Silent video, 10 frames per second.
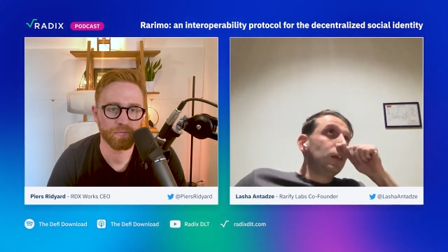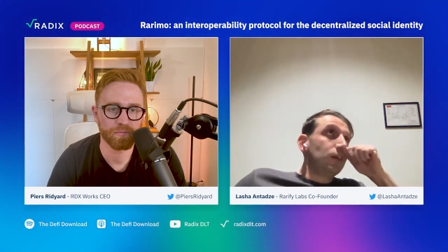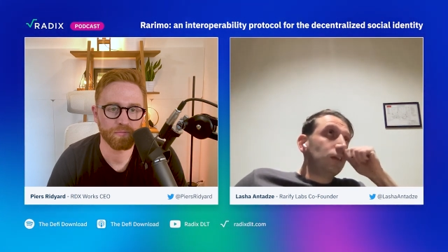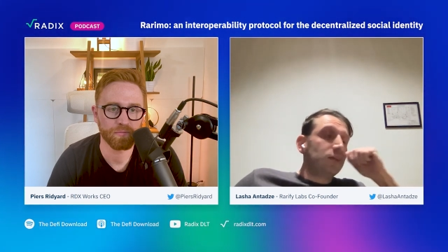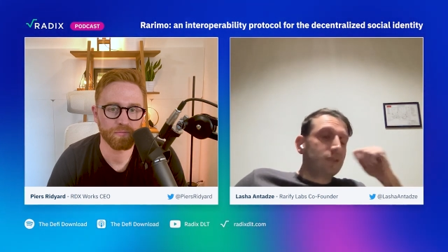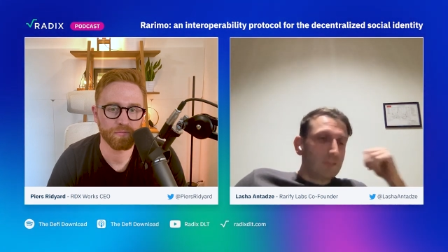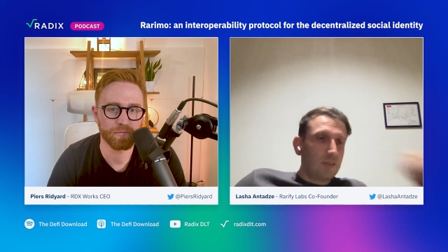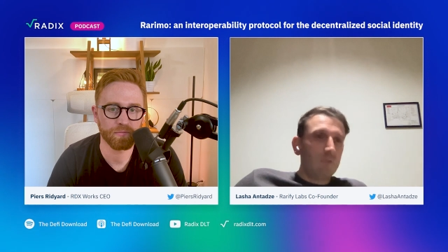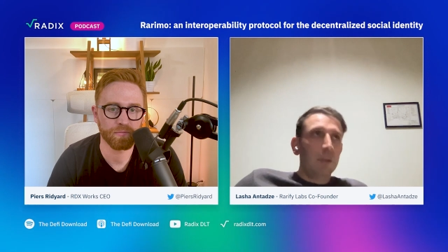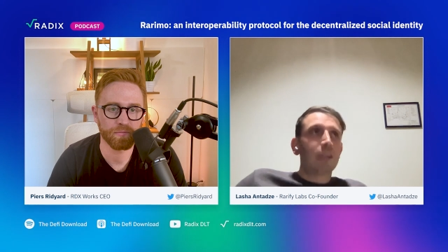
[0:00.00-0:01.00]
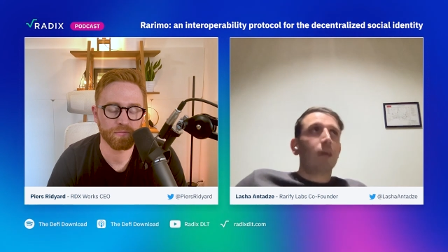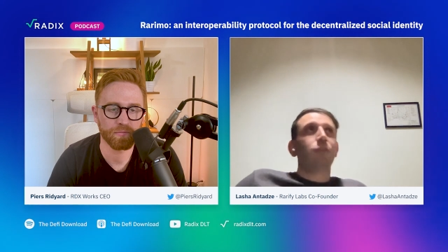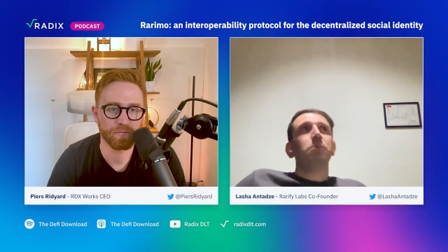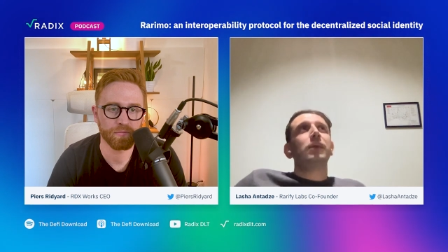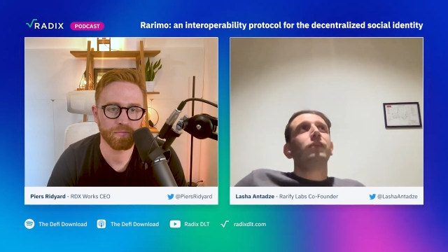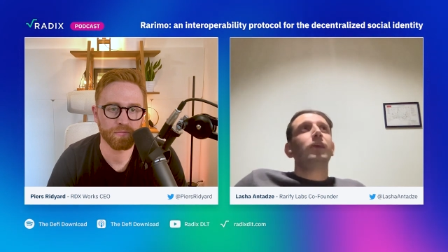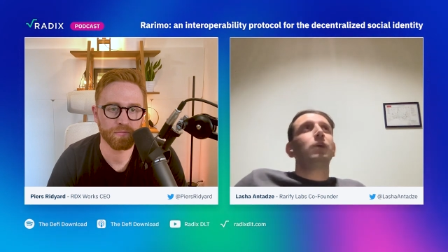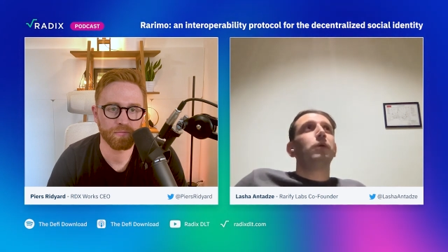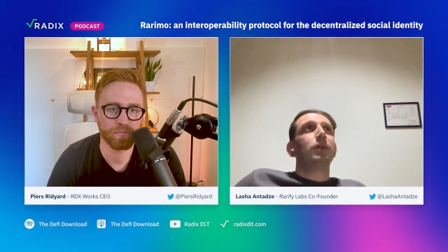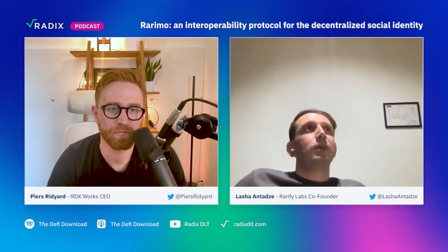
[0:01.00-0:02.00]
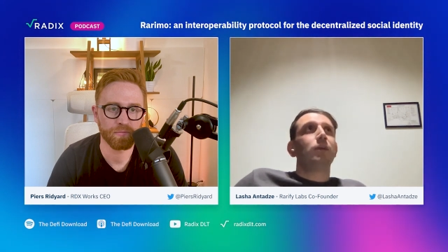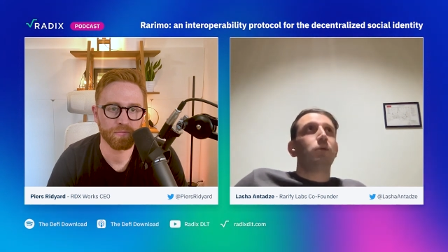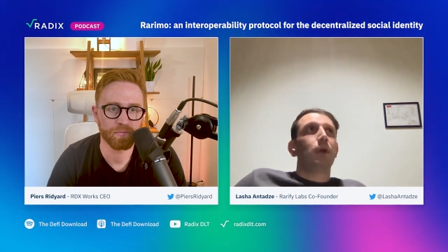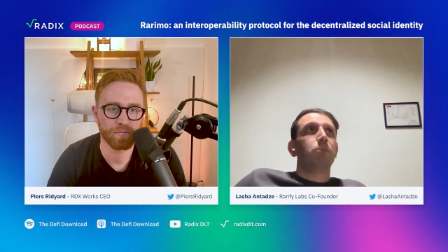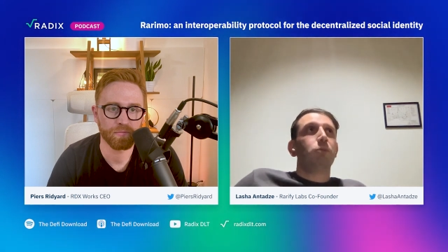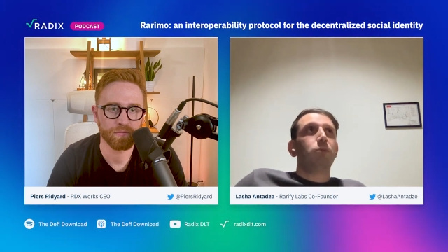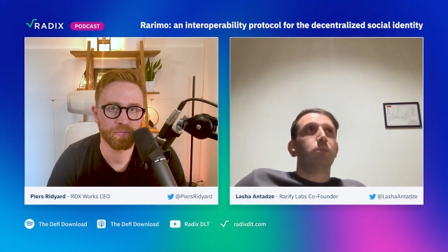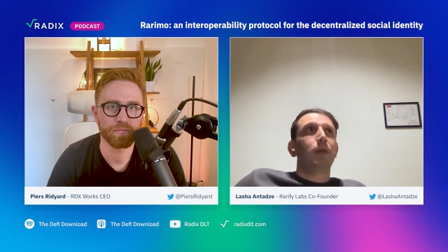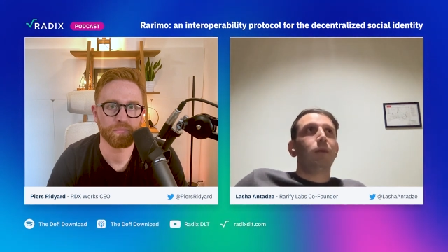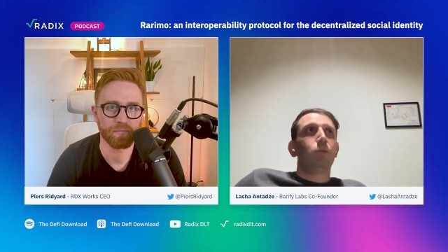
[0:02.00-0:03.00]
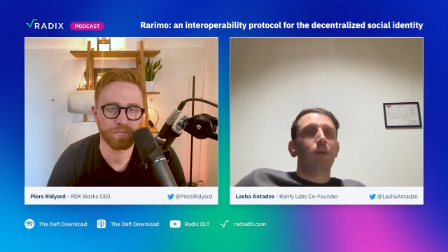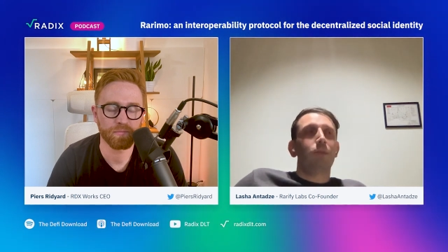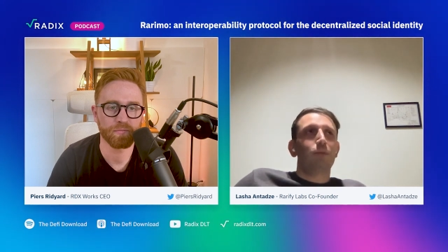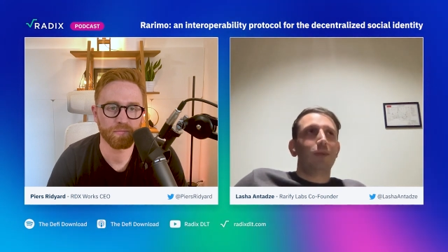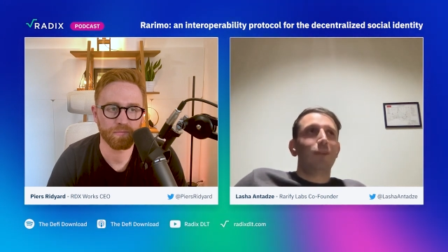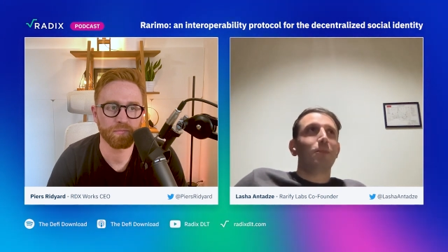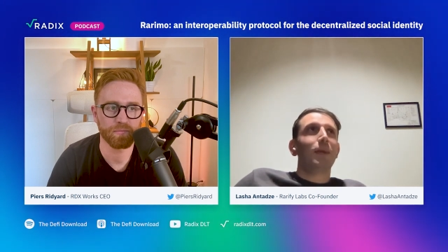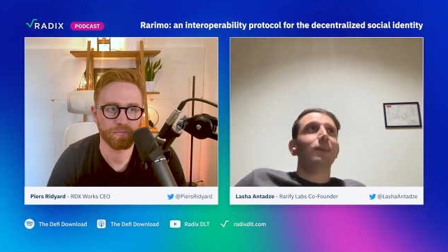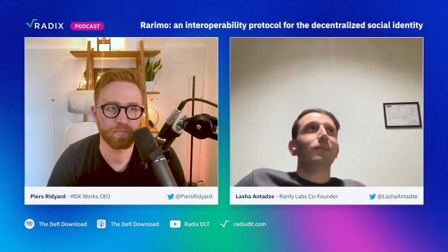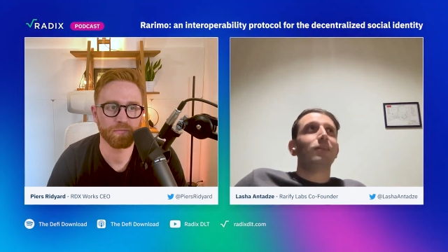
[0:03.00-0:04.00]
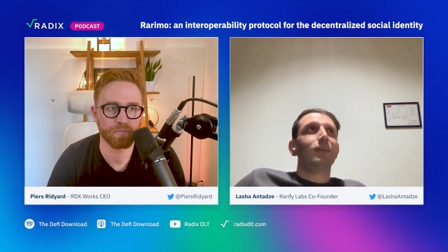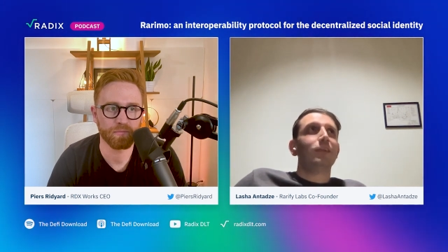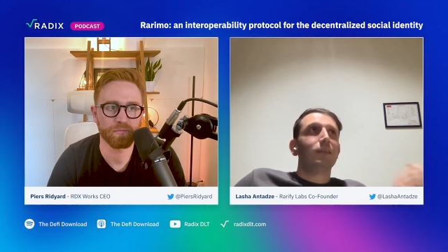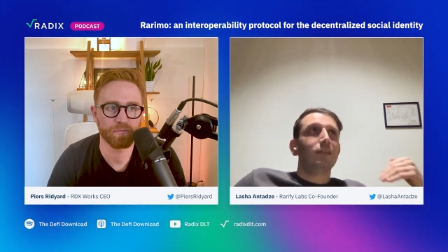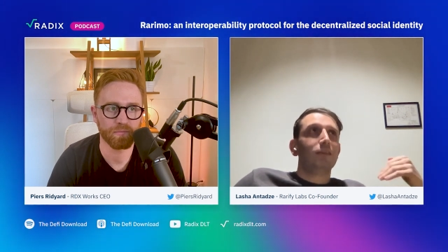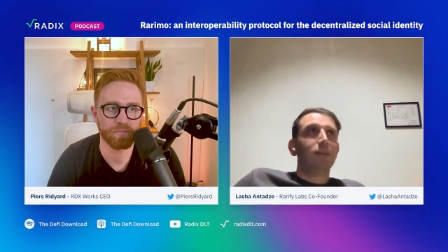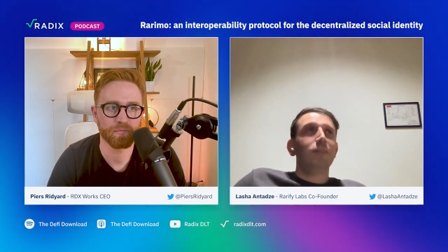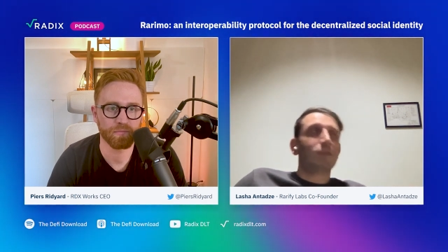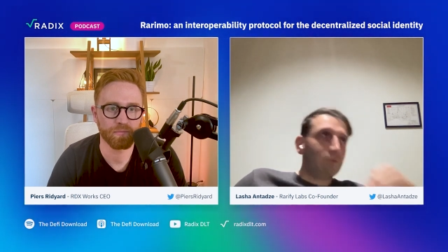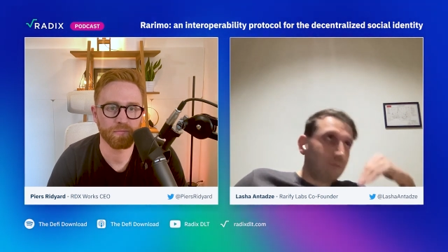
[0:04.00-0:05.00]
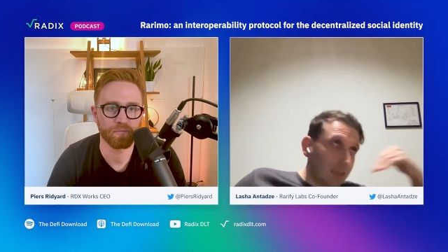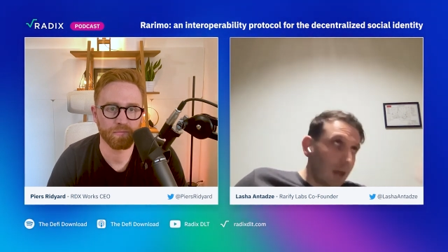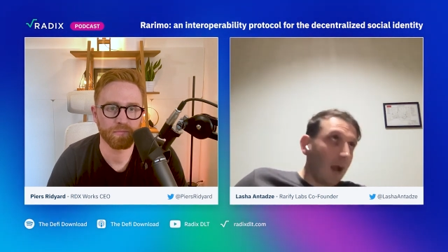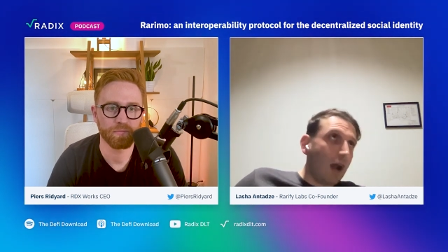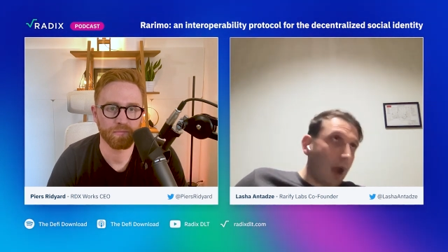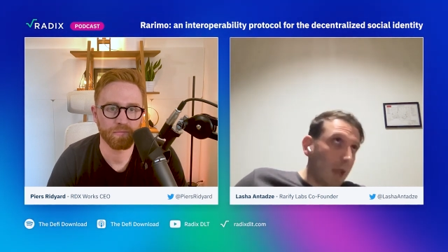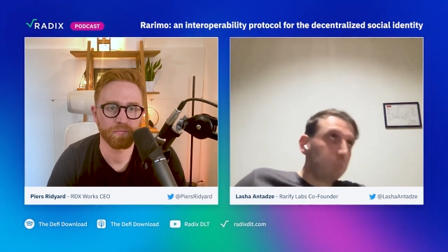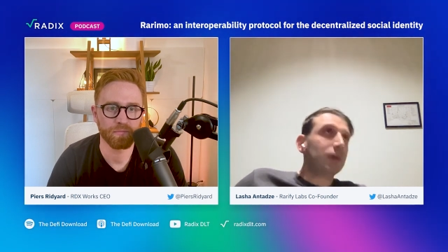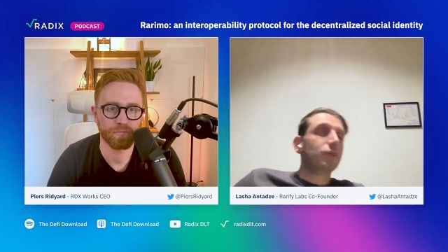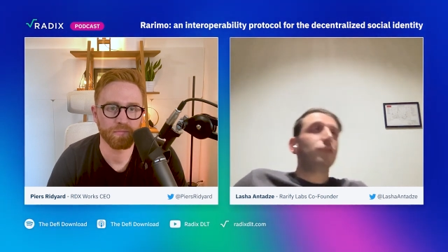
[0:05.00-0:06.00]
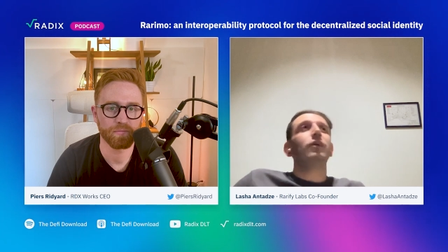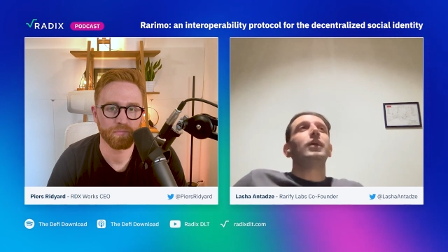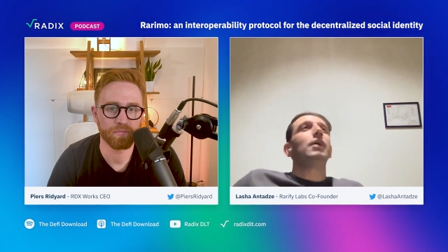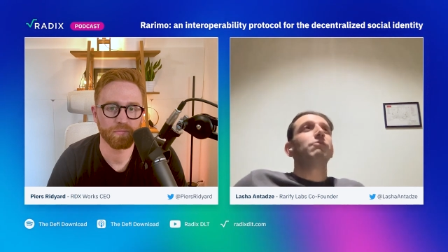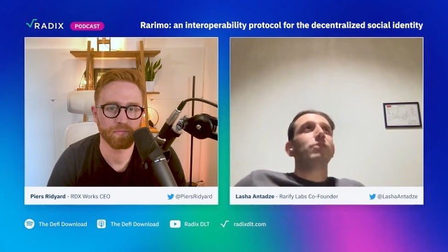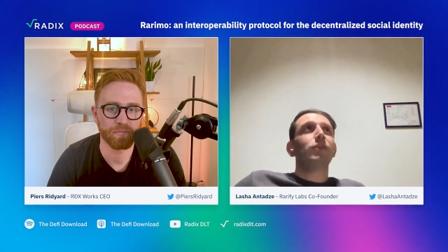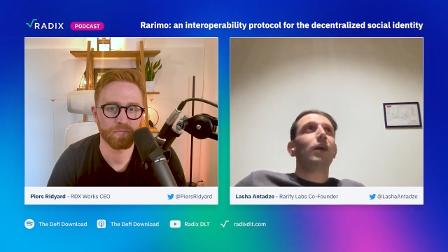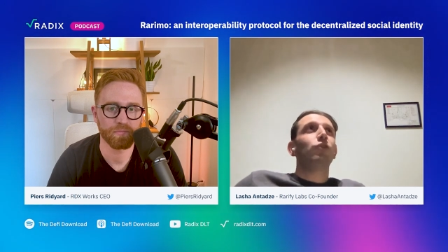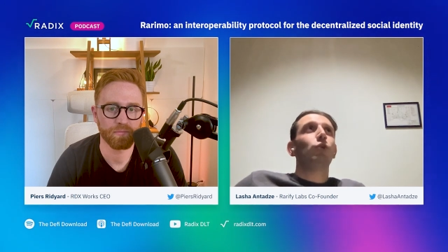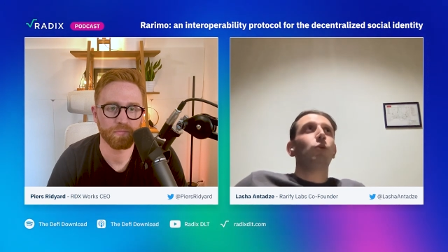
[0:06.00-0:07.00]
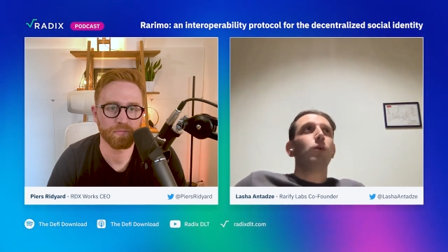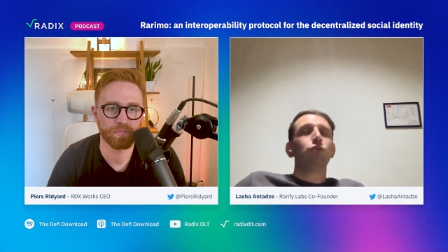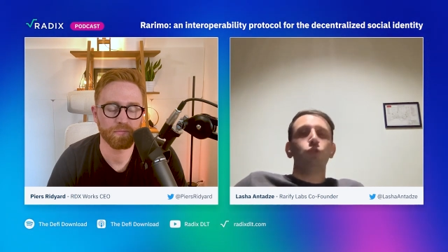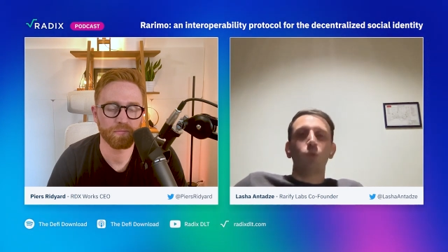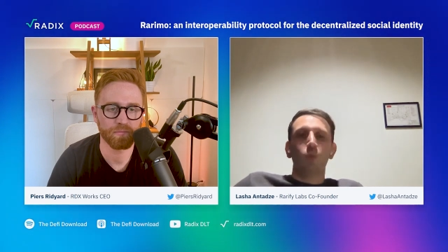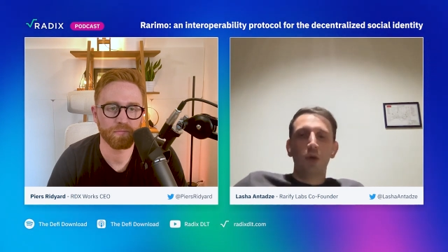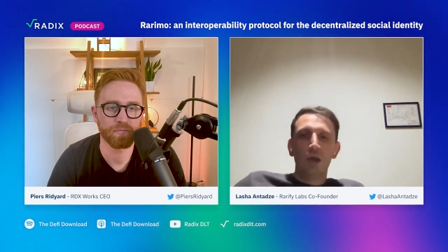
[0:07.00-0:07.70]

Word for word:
Speaker 1: is something that's missing within the web spa web three space. And this is something I personally emphasize always to